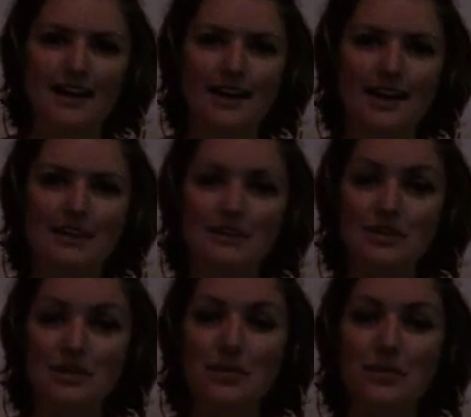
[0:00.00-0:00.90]
and
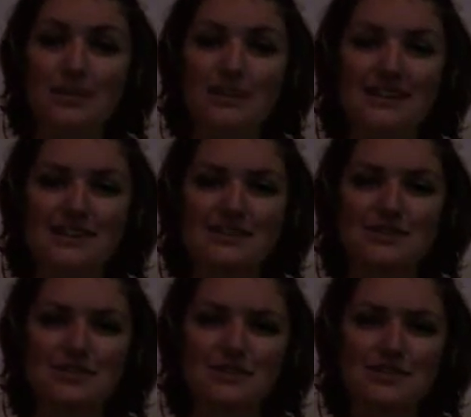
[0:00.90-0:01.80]
doing what we need to
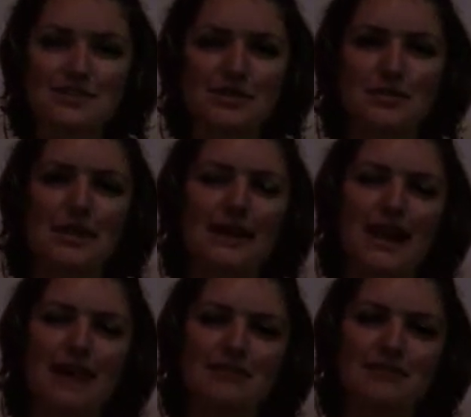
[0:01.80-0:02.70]
do so that we
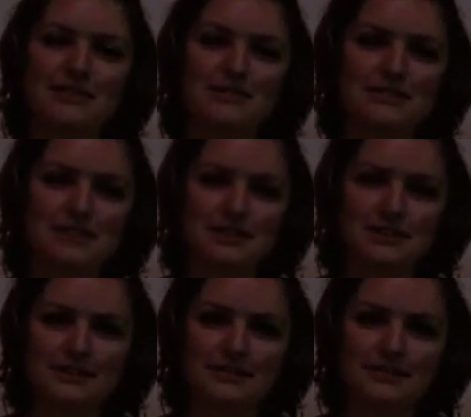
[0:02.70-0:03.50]
can feel full